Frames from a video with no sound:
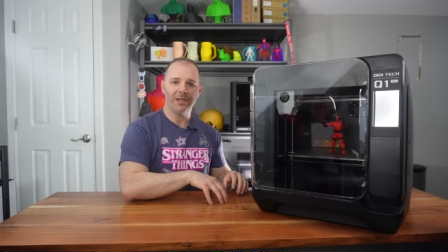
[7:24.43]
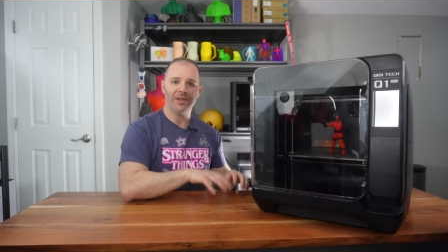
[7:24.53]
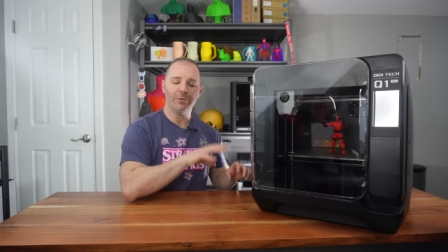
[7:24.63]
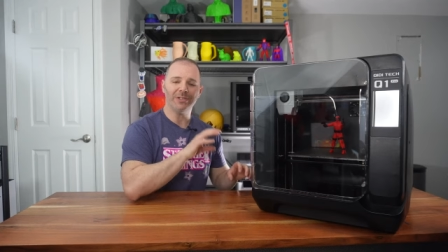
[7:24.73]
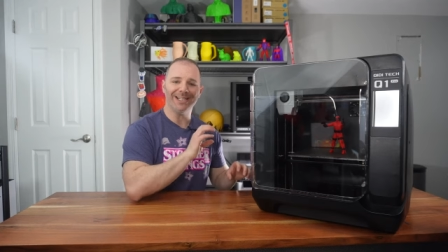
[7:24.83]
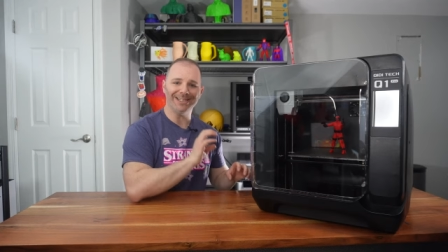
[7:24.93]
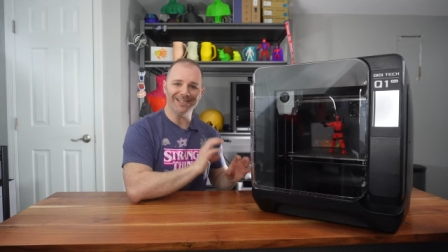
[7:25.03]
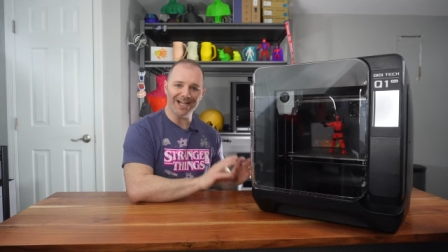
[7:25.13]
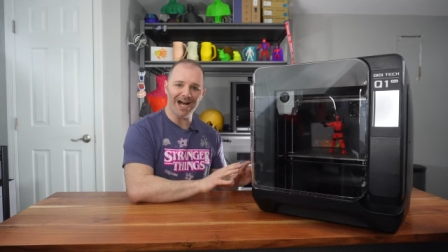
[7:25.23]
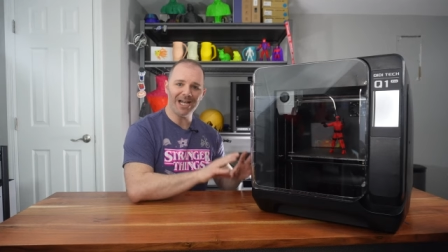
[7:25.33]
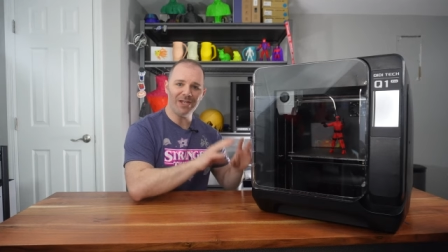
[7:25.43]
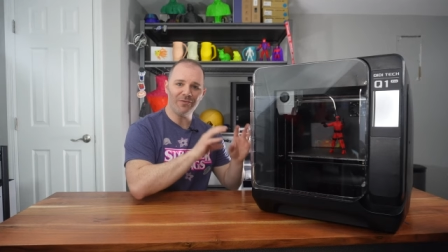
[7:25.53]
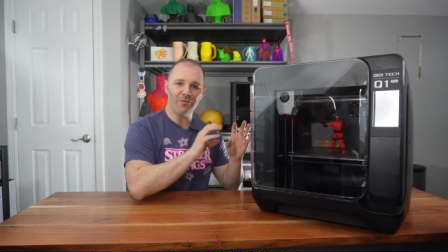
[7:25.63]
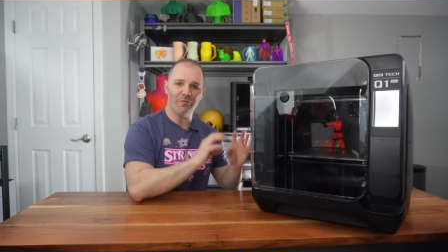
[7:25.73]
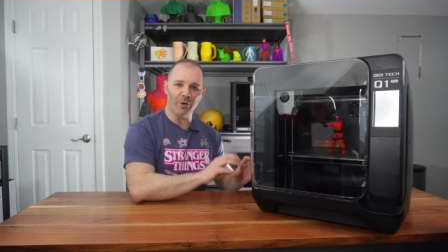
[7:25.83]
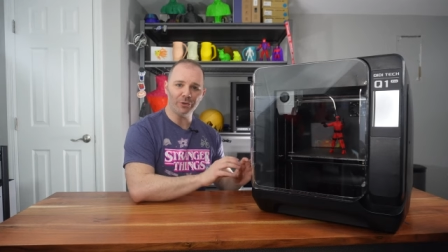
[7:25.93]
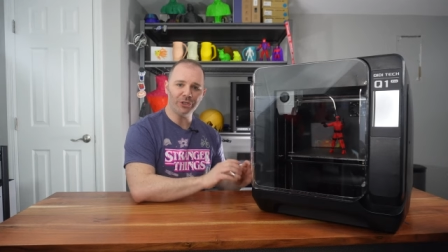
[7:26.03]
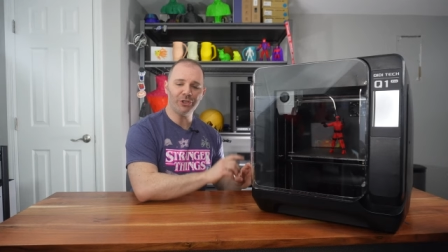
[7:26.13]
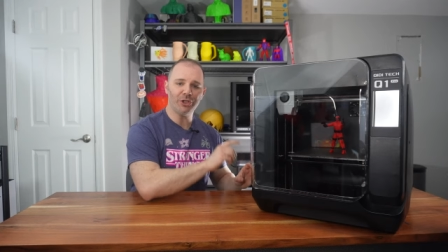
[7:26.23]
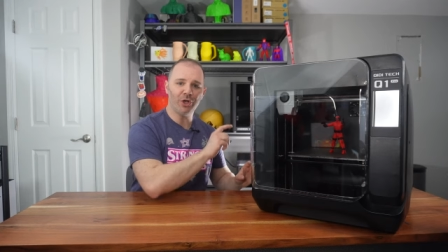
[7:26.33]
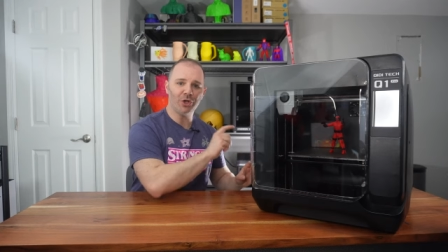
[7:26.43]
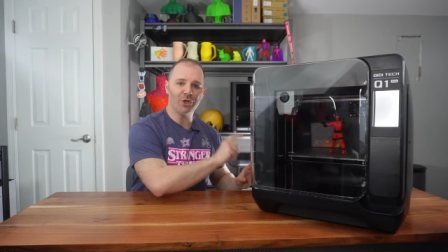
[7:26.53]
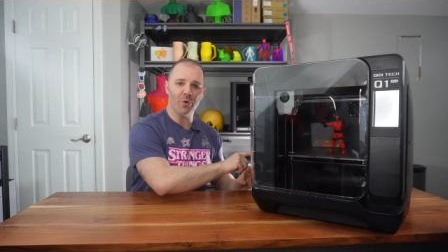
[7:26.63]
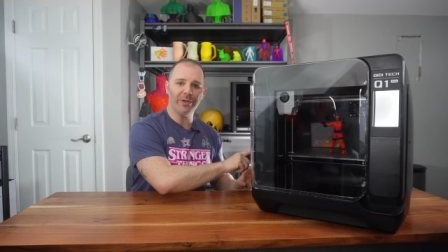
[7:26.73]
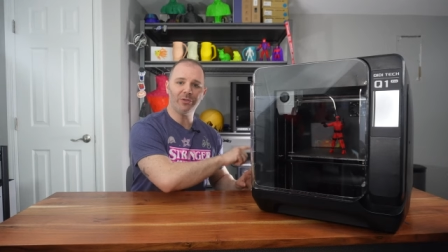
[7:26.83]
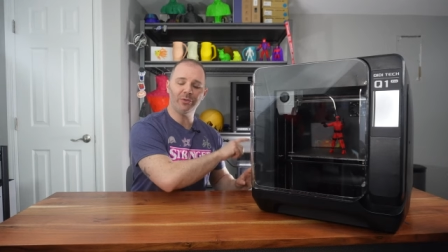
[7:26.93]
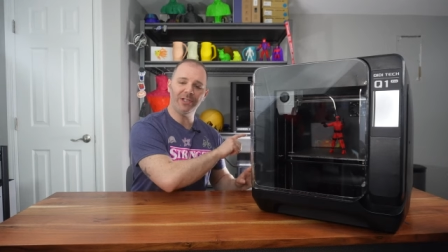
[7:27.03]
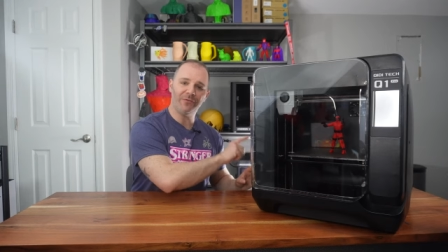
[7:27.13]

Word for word: there is live voltage going to the